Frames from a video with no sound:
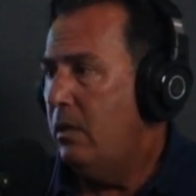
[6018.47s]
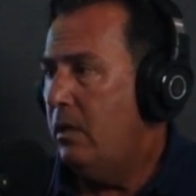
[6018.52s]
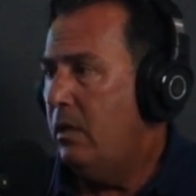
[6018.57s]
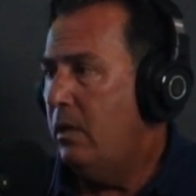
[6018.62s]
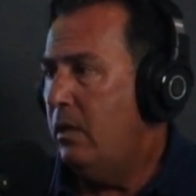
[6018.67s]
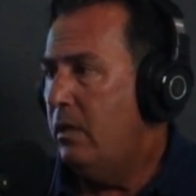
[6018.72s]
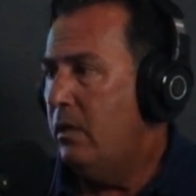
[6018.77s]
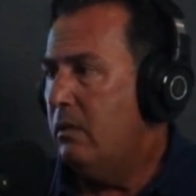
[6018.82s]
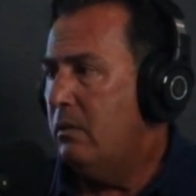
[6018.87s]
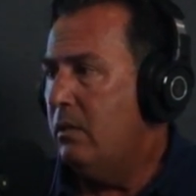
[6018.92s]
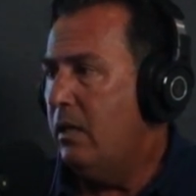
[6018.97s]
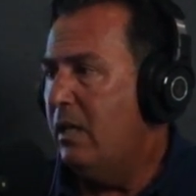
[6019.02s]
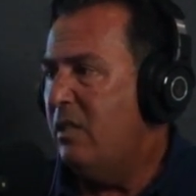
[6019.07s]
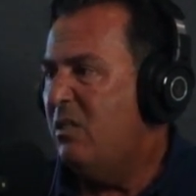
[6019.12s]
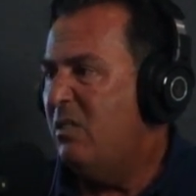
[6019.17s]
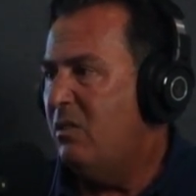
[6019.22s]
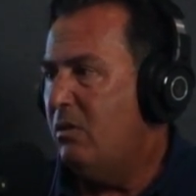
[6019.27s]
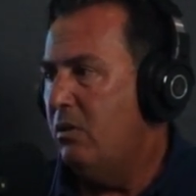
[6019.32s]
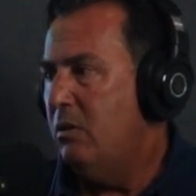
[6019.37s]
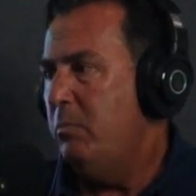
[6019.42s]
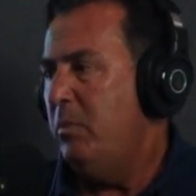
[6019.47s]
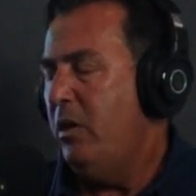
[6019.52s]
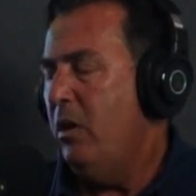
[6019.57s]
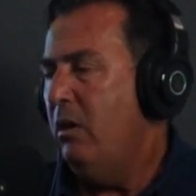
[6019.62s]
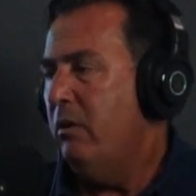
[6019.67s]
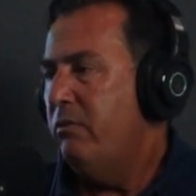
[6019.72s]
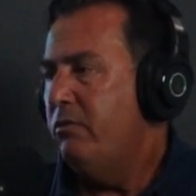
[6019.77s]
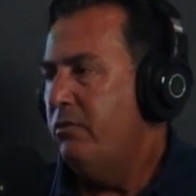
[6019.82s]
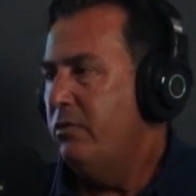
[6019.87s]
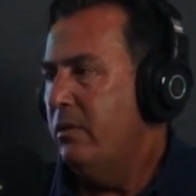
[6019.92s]
And that turned me
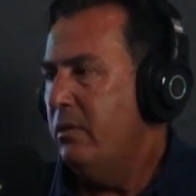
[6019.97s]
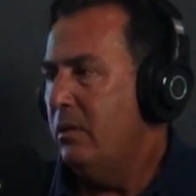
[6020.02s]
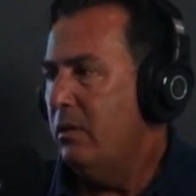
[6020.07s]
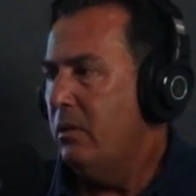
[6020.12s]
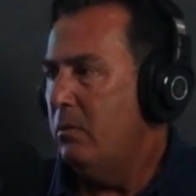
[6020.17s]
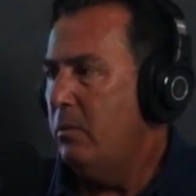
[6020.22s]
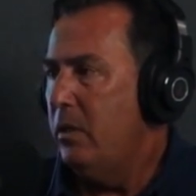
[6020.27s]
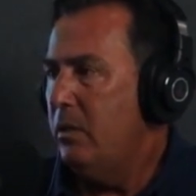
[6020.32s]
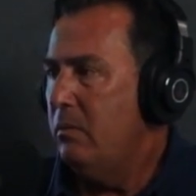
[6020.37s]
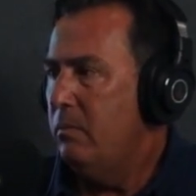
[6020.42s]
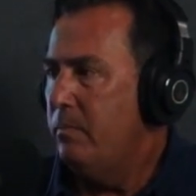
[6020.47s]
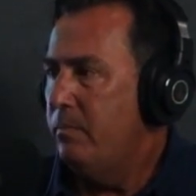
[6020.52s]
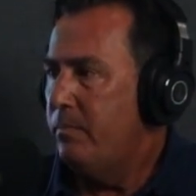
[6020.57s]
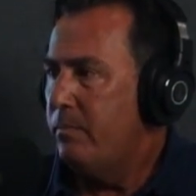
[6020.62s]
off a little bit.